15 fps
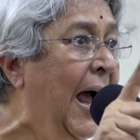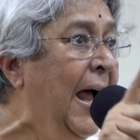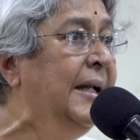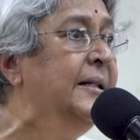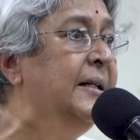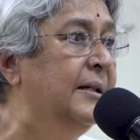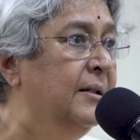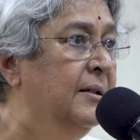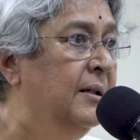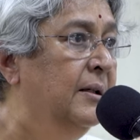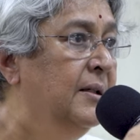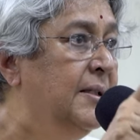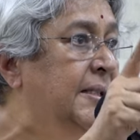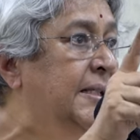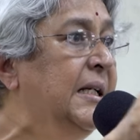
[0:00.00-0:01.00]
and
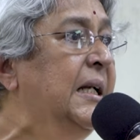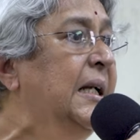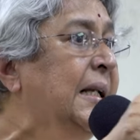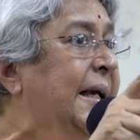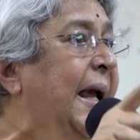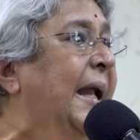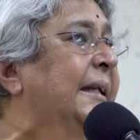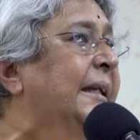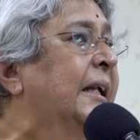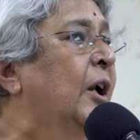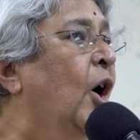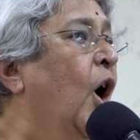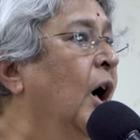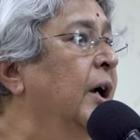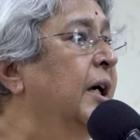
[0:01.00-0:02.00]
still get an
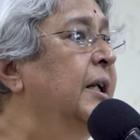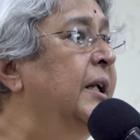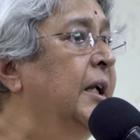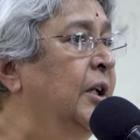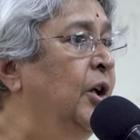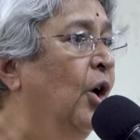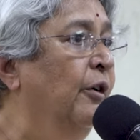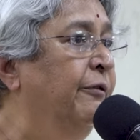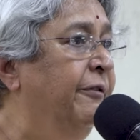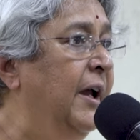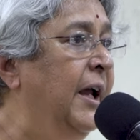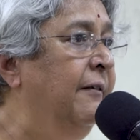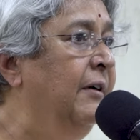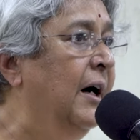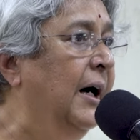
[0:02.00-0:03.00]
order in your
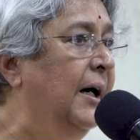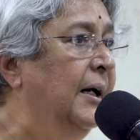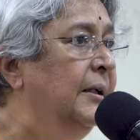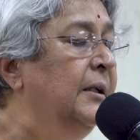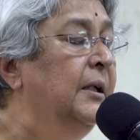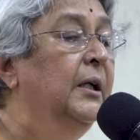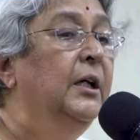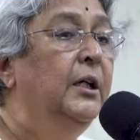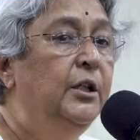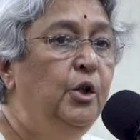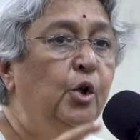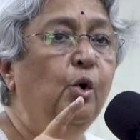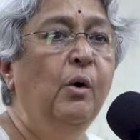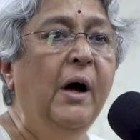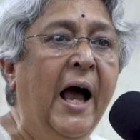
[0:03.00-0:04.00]
favor,
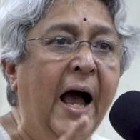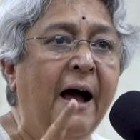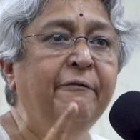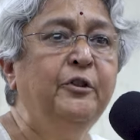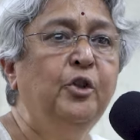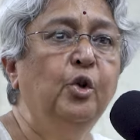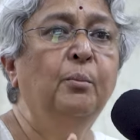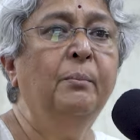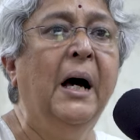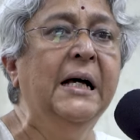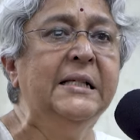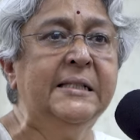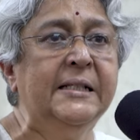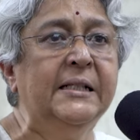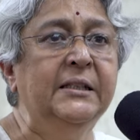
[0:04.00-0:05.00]
you have to
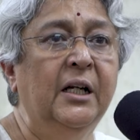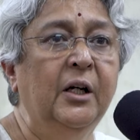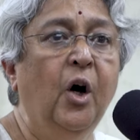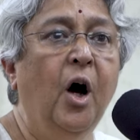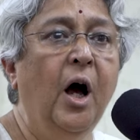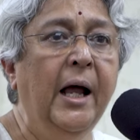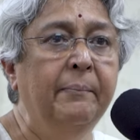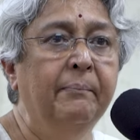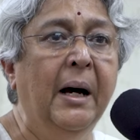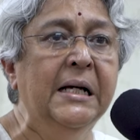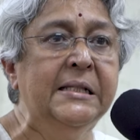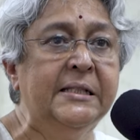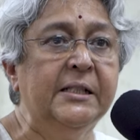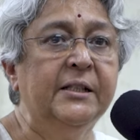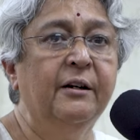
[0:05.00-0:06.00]
master the law and
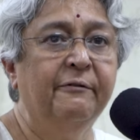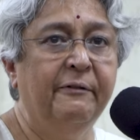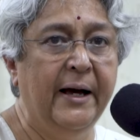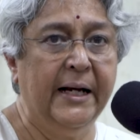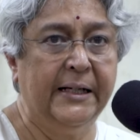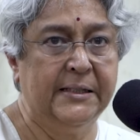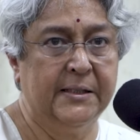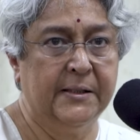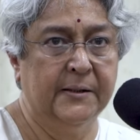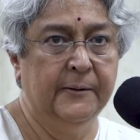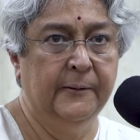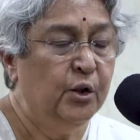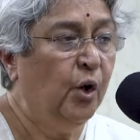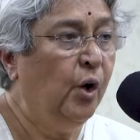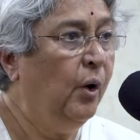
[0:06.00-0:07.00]
master the facts.
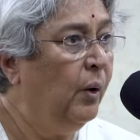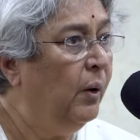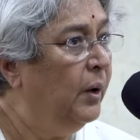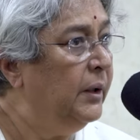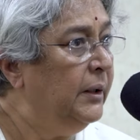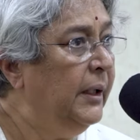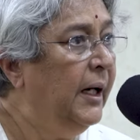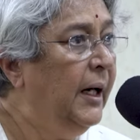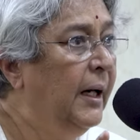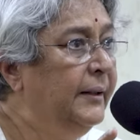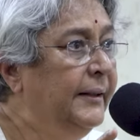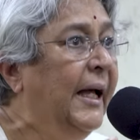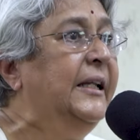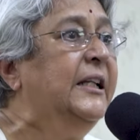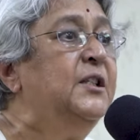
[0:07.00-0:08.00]
So,
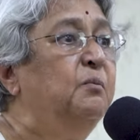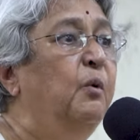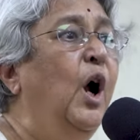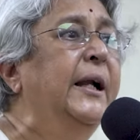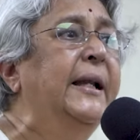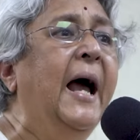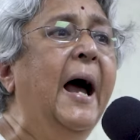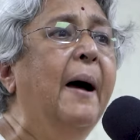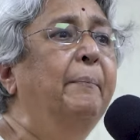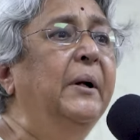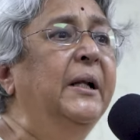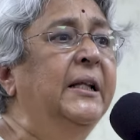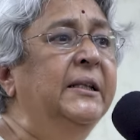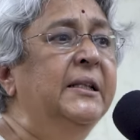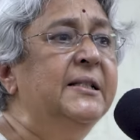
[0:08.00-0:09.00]
that is what
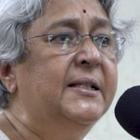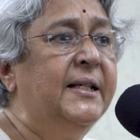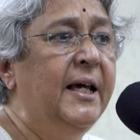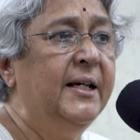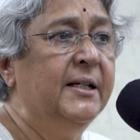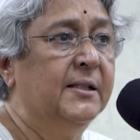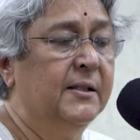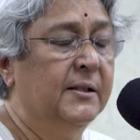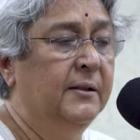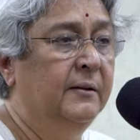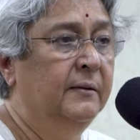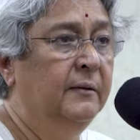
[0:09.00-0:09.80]
happened in this case.